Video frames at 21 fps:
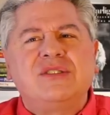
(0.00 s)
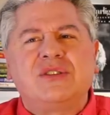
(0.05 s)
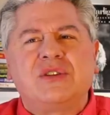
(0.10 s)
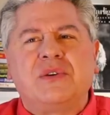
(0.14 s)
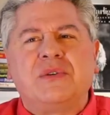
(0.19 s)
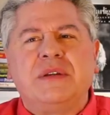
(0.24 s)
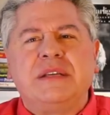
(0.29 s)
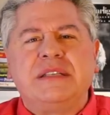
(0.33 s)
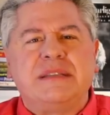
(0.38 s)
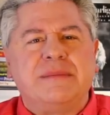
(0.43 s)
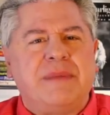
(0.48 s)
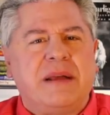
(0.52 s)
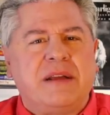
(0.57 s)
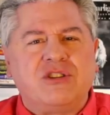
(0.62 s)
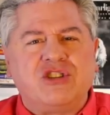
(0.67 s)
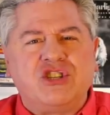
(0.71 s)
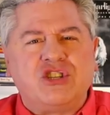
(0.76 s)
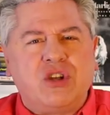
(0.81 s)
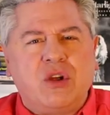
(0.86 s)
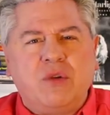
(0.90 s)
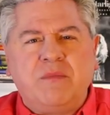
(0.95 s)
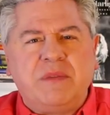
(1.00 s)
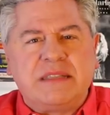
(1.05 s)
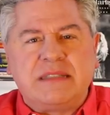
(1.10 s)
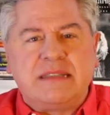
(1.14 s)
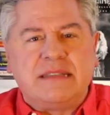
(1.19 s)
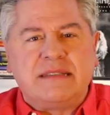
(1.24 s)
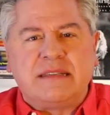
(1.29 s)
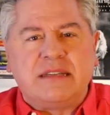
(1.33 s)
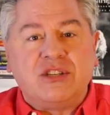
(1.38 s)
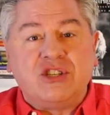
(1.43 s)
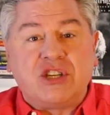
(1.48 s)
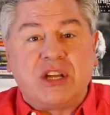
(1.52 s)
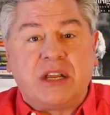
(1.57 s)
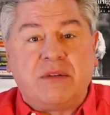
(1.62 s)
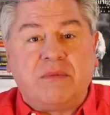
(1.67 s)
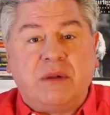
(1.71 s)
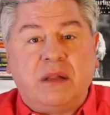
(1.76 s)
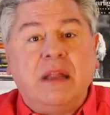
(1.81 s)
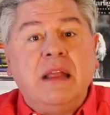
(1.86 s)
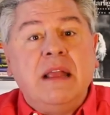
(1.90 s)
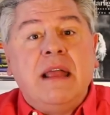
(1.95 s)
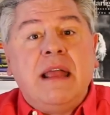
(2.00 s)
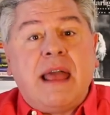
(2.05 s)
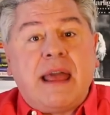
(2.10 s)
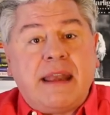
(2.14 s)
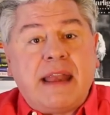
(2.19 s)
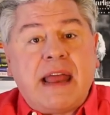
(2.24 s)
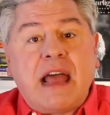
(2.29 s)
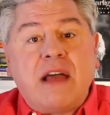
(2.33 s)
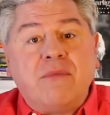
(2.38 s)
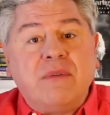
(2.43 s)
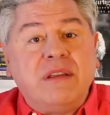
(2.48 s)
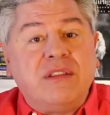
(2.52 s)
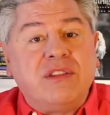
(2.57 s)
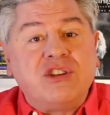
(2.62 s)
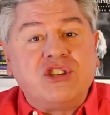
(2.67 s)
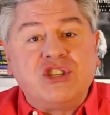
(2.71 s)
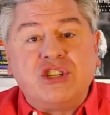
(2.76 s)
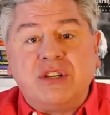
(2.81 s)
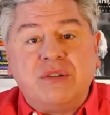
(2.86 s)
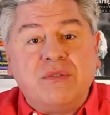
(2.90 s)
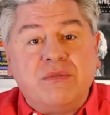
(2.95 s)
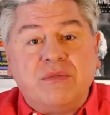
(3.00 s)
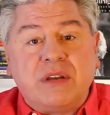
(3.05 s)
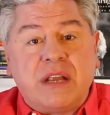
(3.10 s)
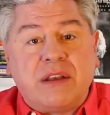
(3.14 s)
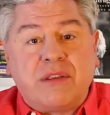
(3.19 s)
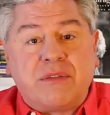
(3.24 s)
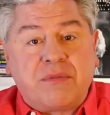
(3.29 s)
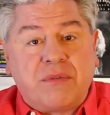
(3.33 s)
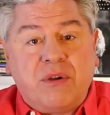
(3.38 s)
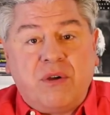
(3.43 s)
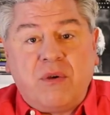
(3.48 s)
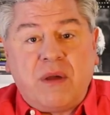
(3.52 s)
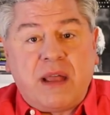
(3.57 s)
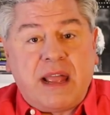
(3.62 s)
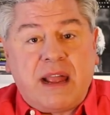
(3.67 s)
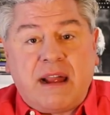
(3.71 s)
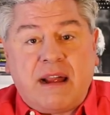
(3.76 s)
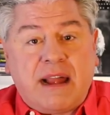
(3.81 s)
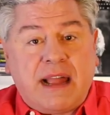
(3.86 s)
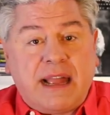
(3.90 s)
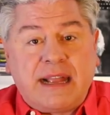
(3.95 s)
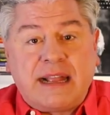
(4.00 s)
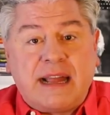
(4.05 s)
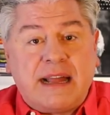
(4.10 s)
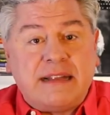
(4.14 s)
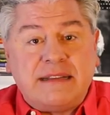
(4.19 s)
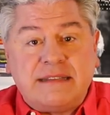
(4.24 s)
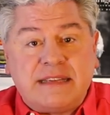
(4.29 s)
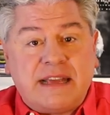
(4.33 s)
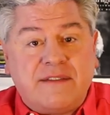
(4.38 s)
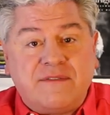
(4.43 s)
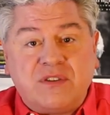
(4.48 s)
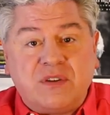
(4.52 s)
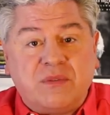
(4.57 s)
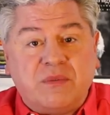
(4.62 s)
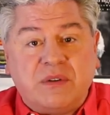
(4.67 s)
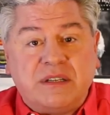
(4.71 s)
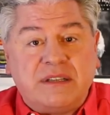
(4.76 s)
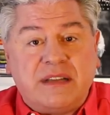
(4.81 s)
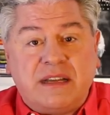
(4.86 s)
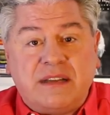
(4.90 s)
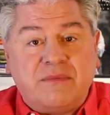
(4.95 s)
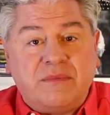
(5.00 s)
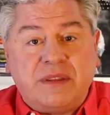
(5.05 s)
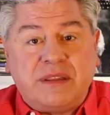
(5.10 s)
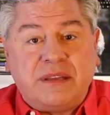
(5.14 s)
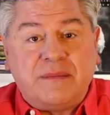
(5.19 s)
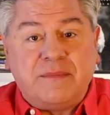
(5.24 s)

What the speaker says: stories about show business in general and how we shoot and throw away our icons after we're done with